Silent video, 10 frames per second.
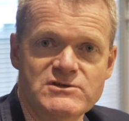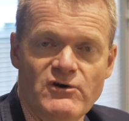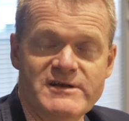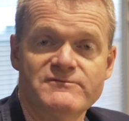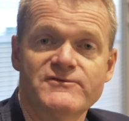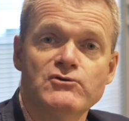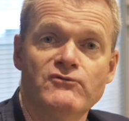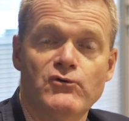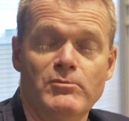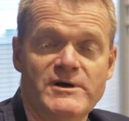night for your
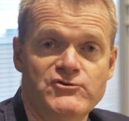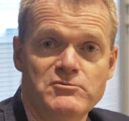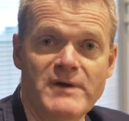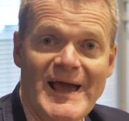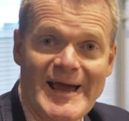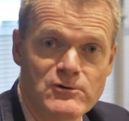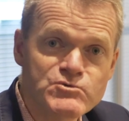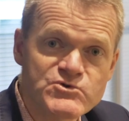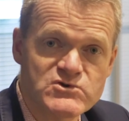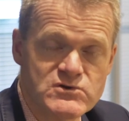4-bedroom
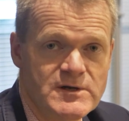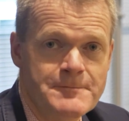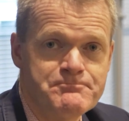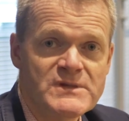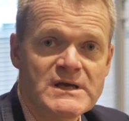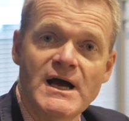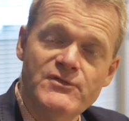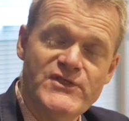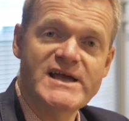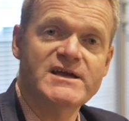house,
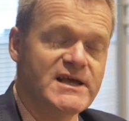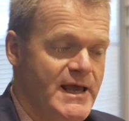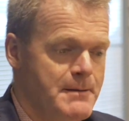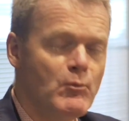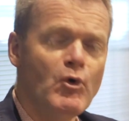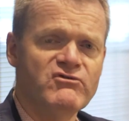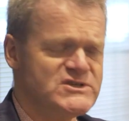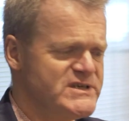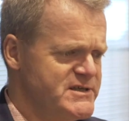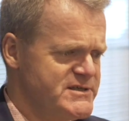and they're going to get more
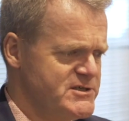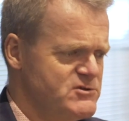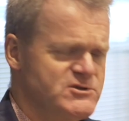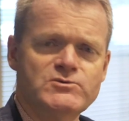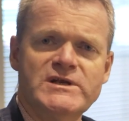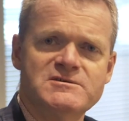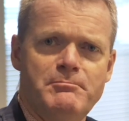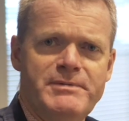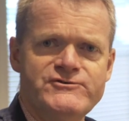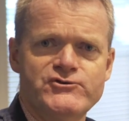facilities because as well as a
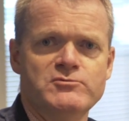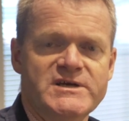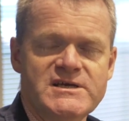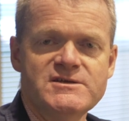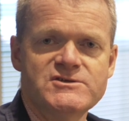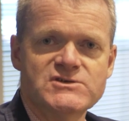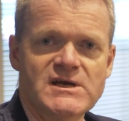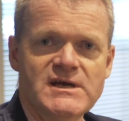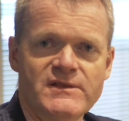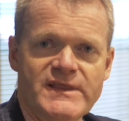bedroom each,
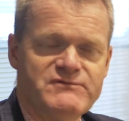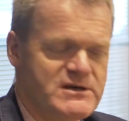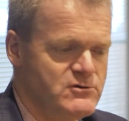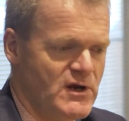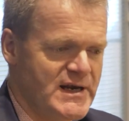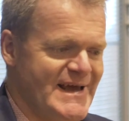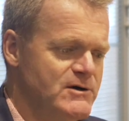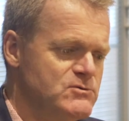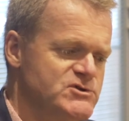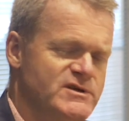they've now got a
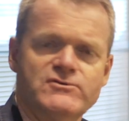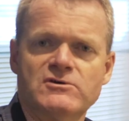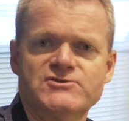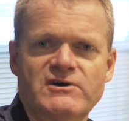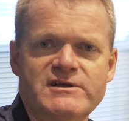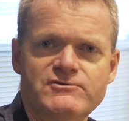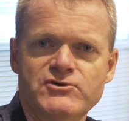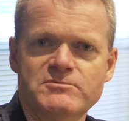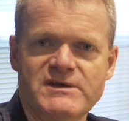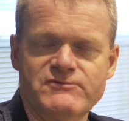lounge, they've got a dining
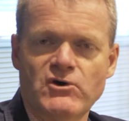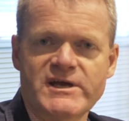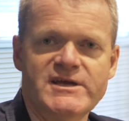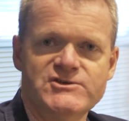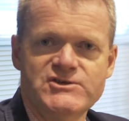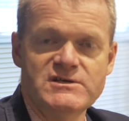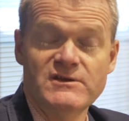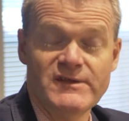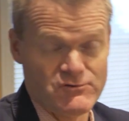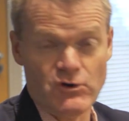room, they've got a
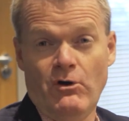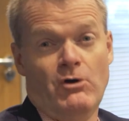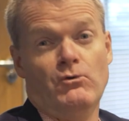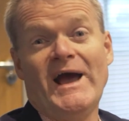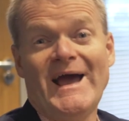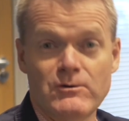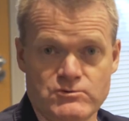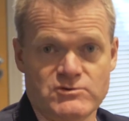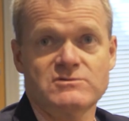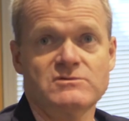kitchen, they've got a whole
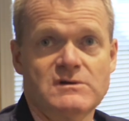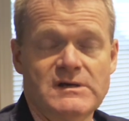house.